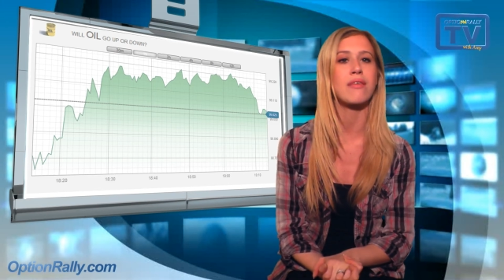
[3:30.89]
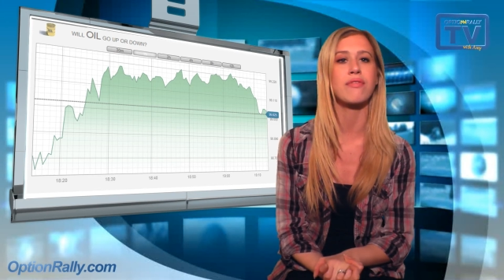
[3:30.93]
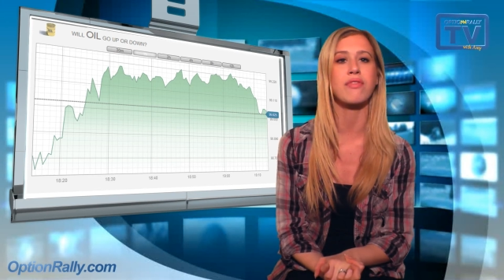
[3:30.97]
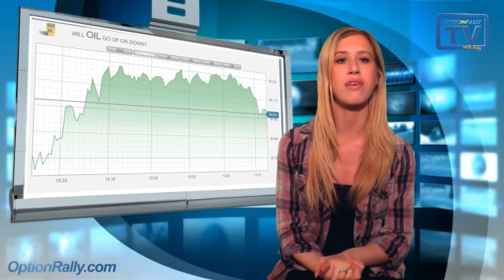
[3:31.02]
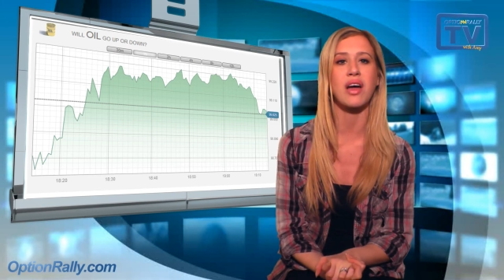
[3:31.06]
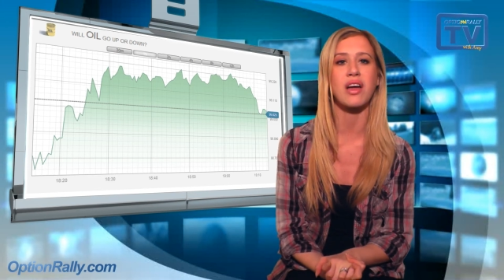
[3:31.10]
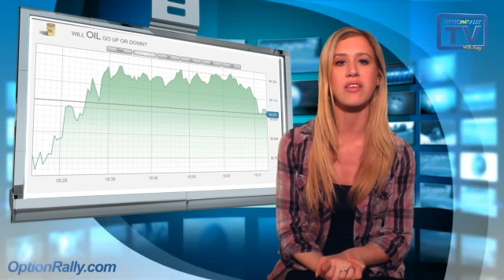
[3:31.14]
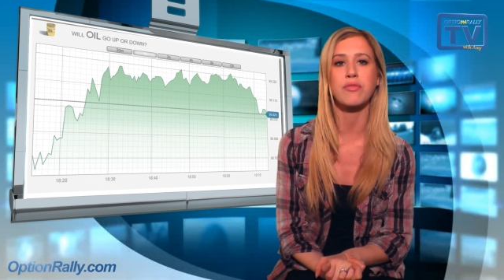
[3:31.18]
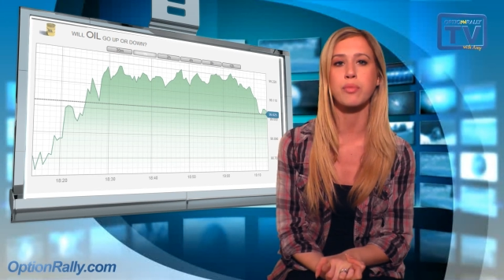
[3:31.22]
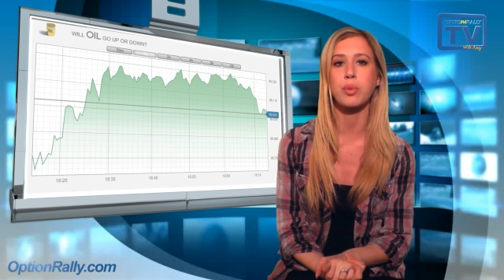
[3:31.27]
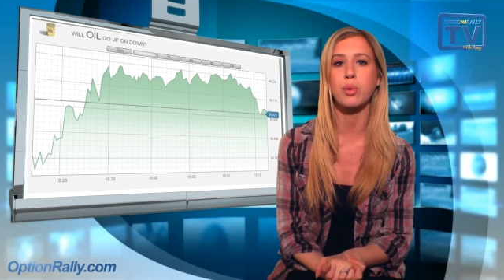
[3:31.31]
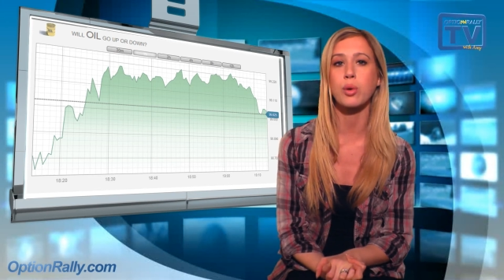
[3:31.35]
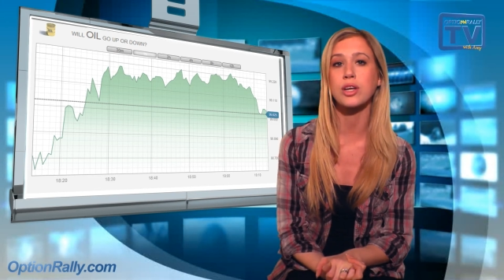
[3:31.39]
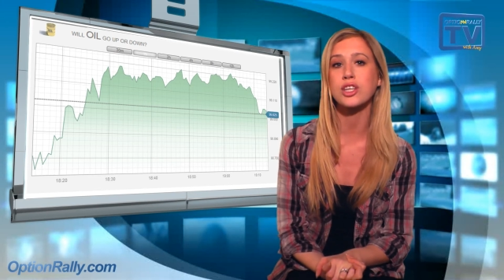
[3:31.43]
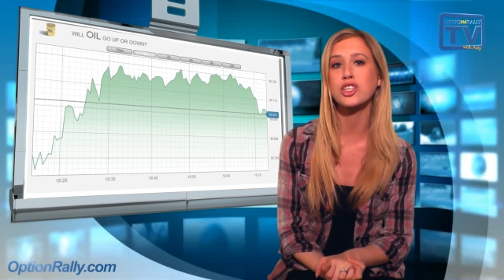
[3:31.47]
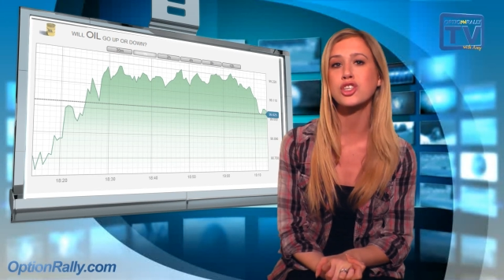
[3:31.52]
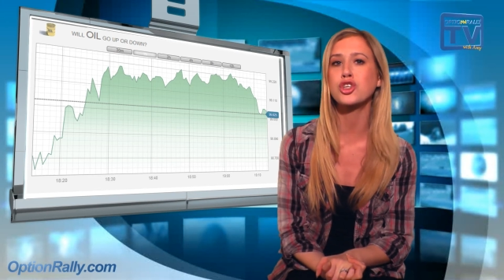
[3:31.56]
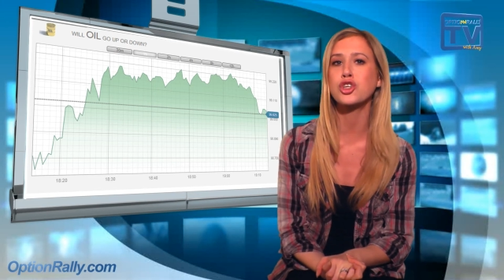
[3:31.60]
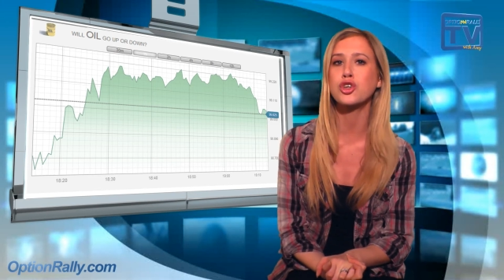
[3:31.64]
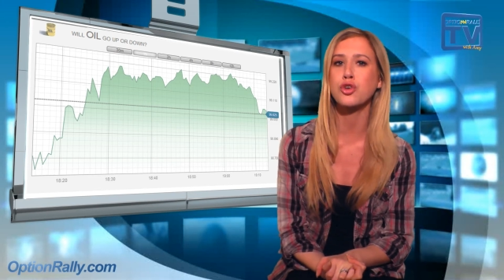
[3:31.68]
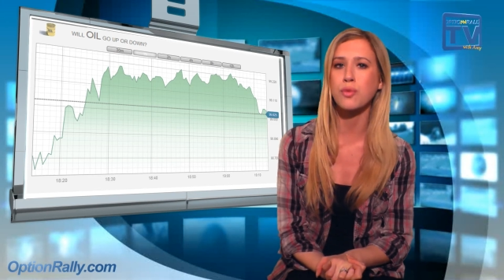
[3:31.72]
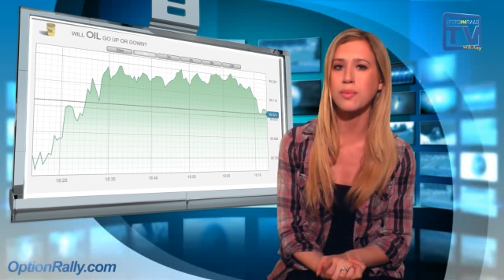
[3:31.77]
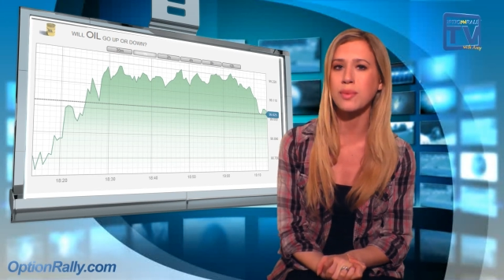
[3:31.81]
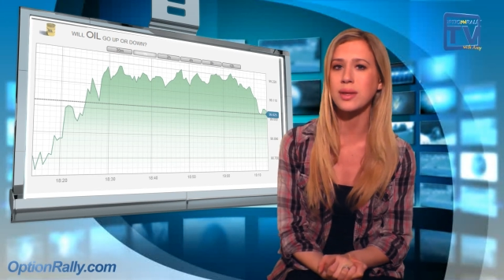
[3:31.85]

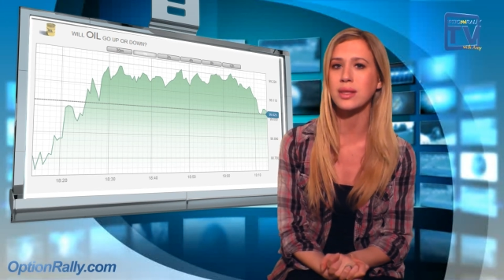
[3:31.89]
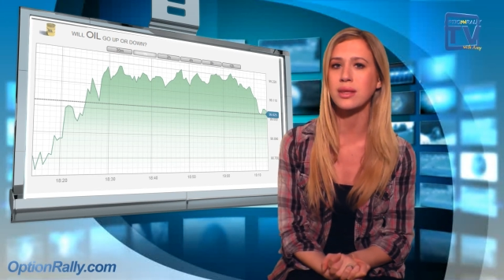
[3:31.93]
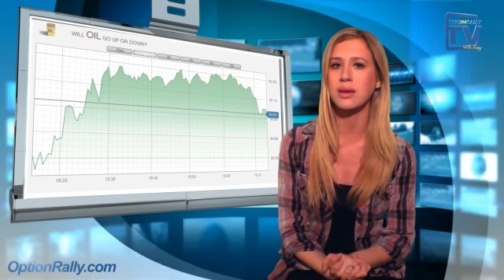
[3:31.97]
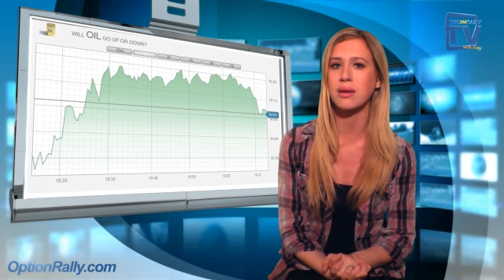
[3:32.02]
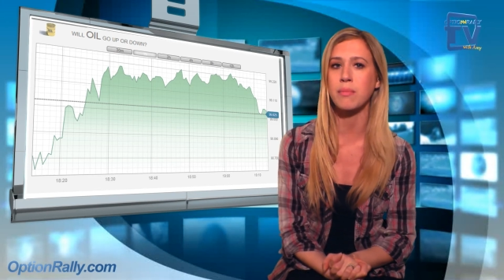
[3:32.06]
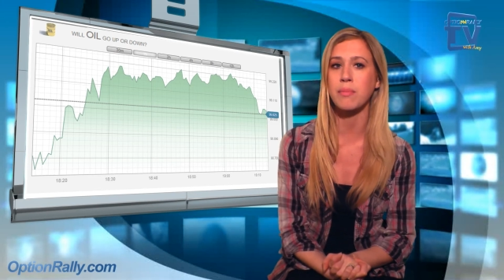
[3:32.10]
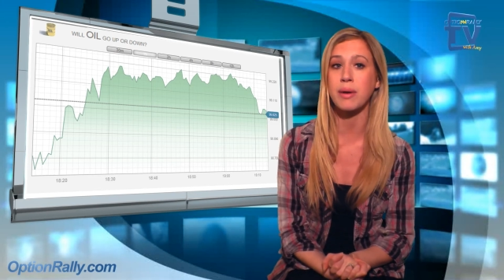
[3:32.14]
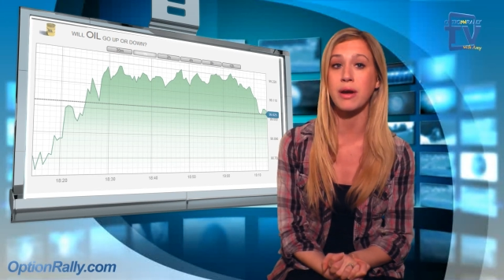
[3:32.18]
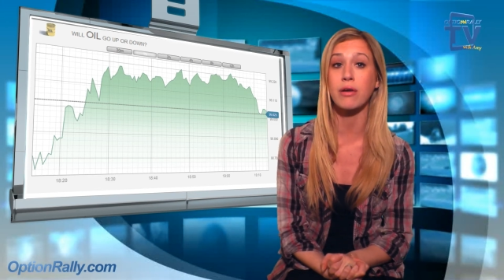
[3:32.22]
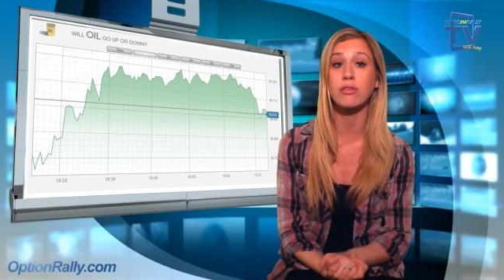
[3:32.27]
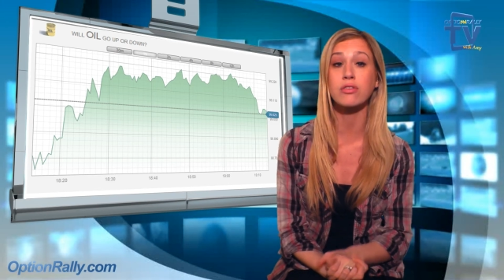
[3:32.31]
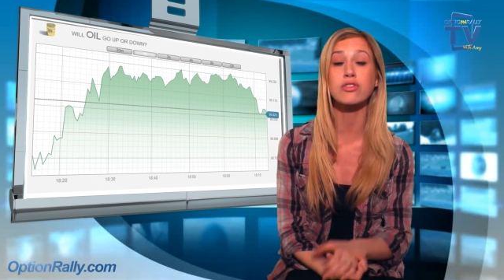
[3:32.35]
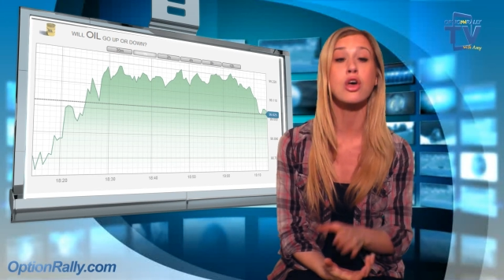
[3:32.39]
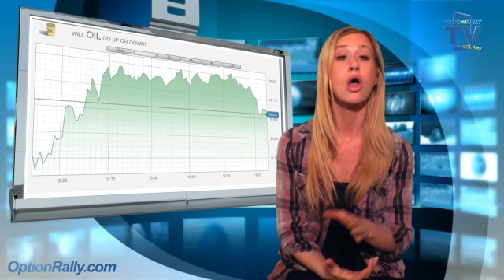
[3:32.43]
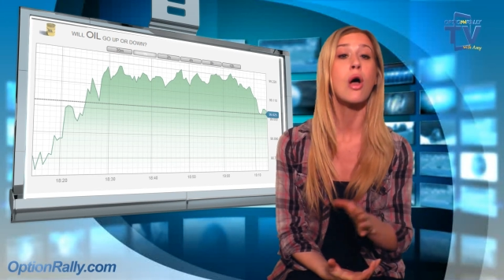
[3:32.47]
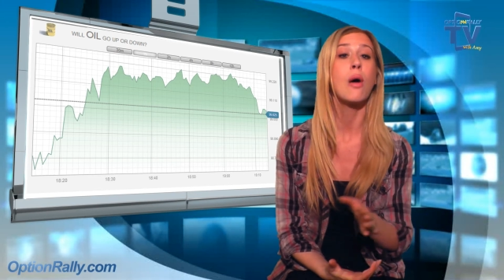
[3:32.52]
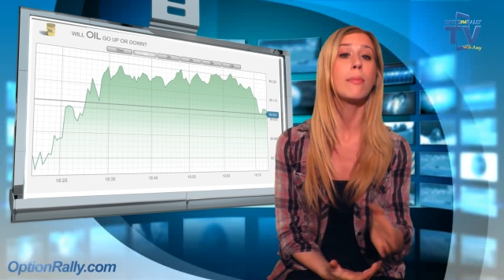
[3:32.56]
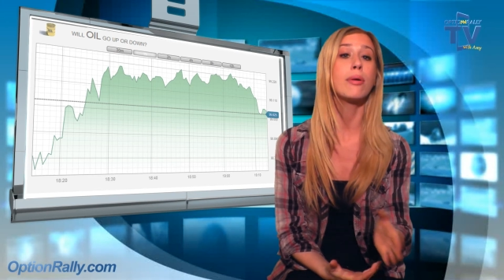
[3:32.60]
5.2 million barrels,